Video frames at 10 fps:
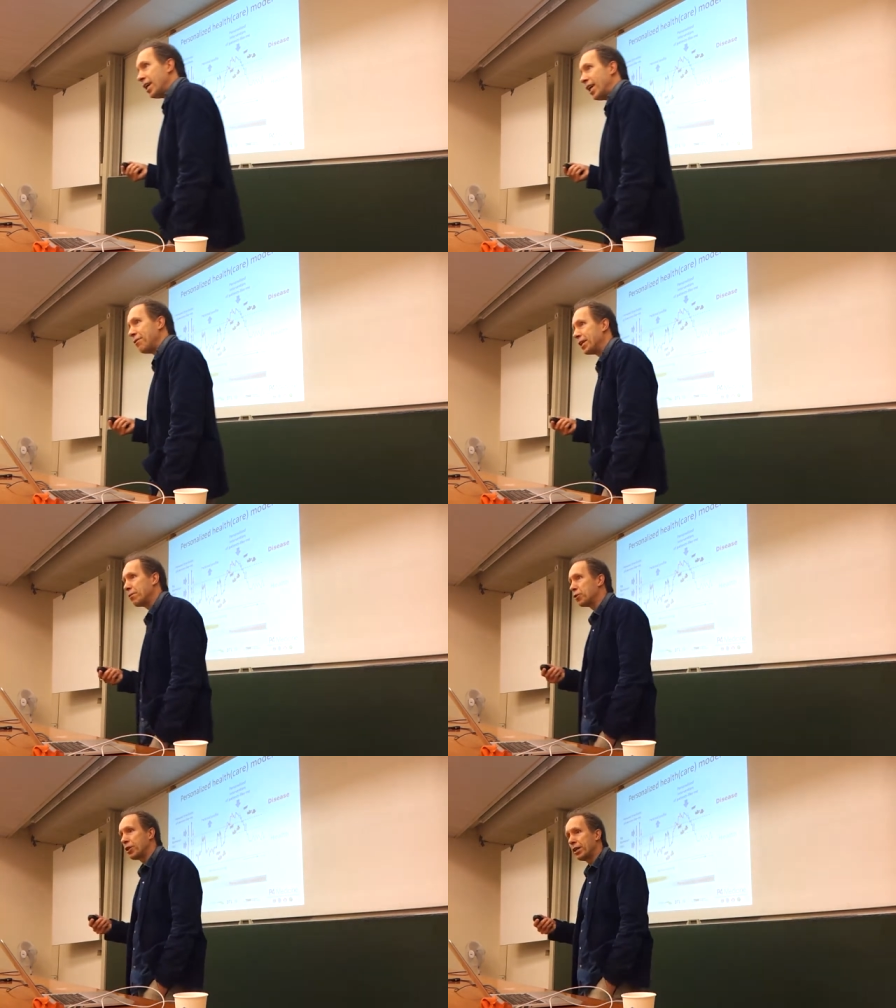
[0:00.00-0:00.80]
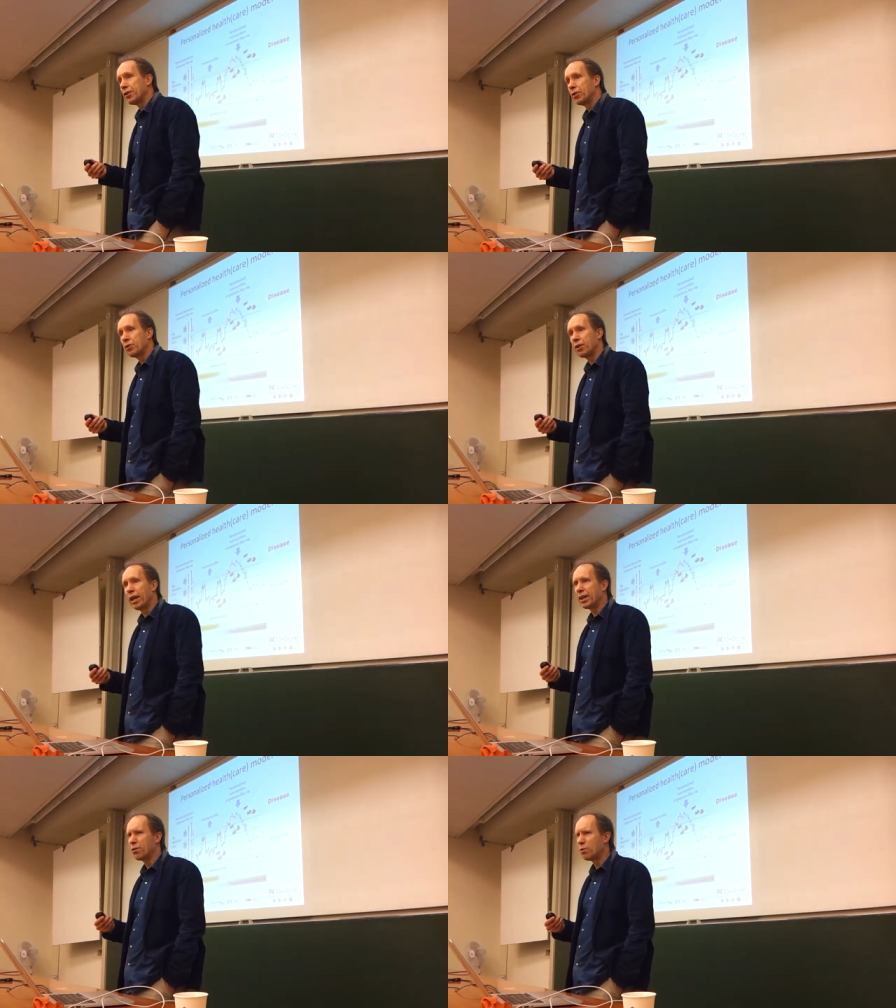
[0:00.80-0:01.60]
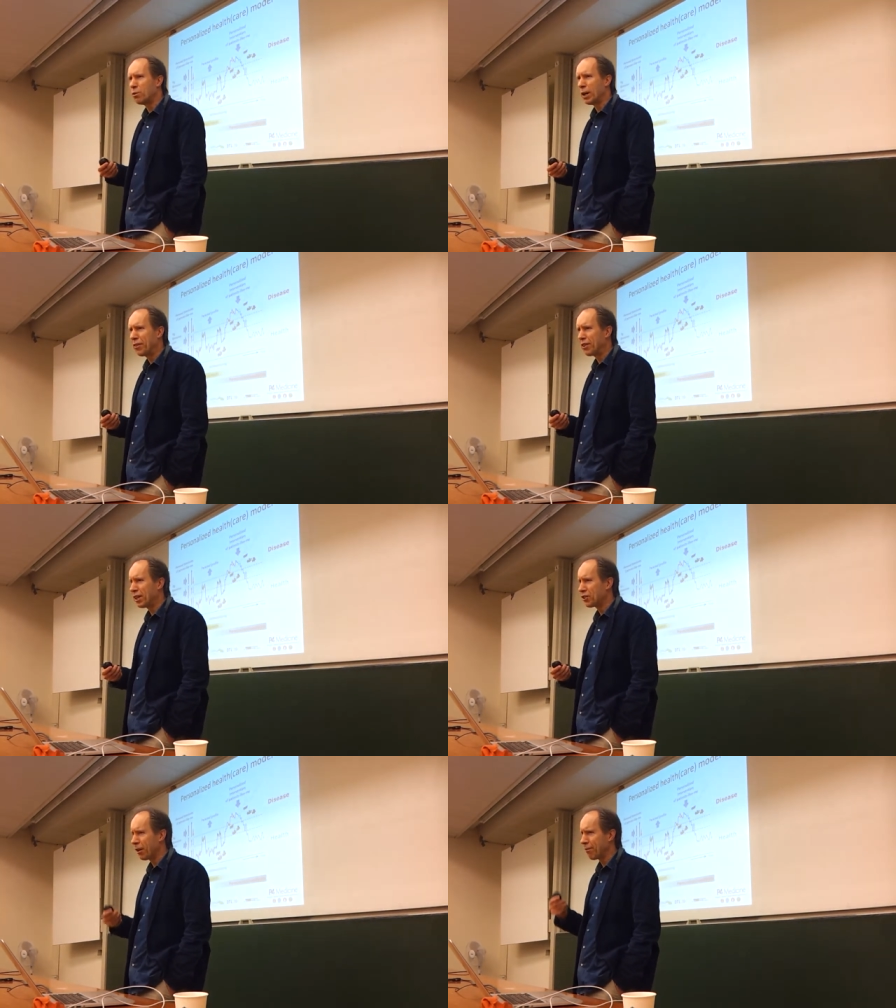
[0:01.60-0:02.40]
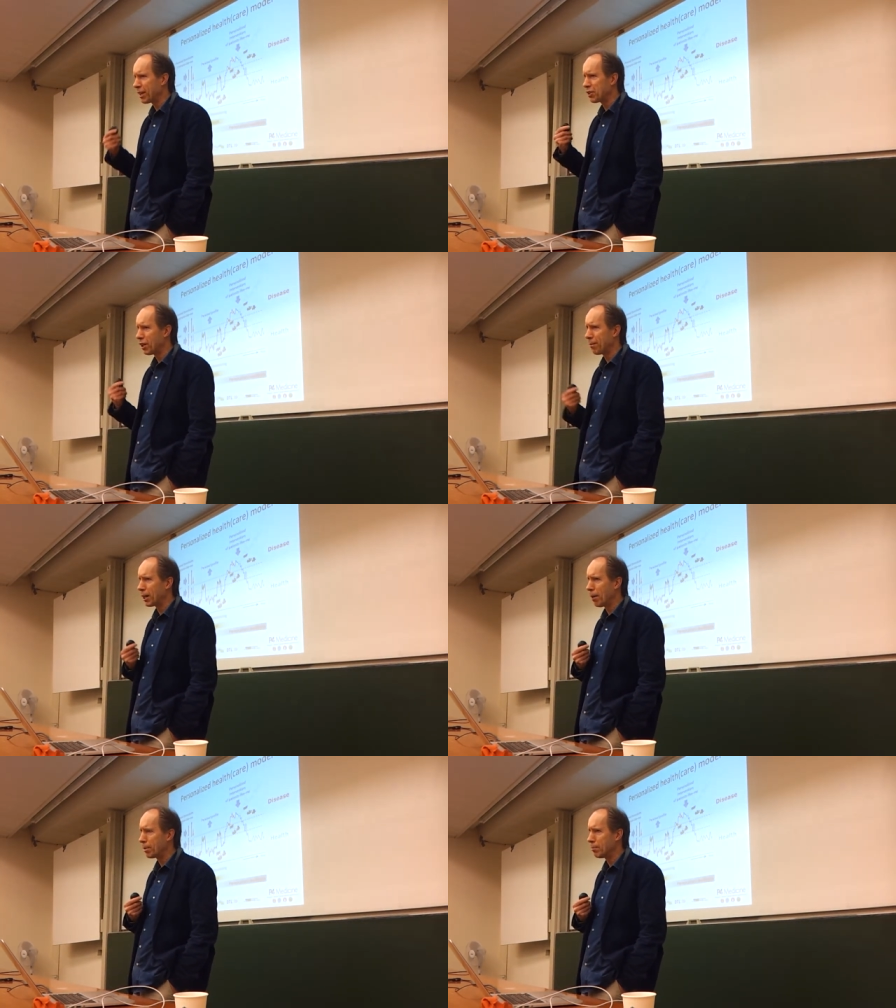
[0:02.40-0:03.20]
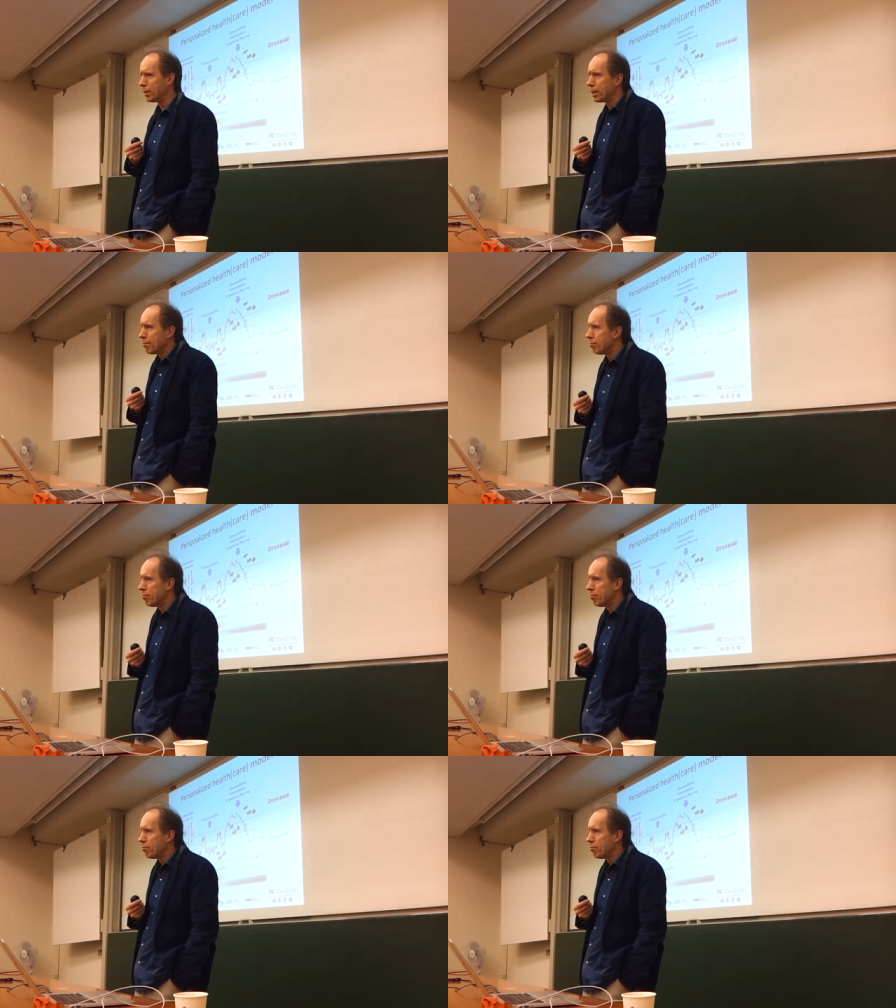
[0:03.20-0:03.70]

And then you would tell the doctor, like, oh, I think something is coming up in me.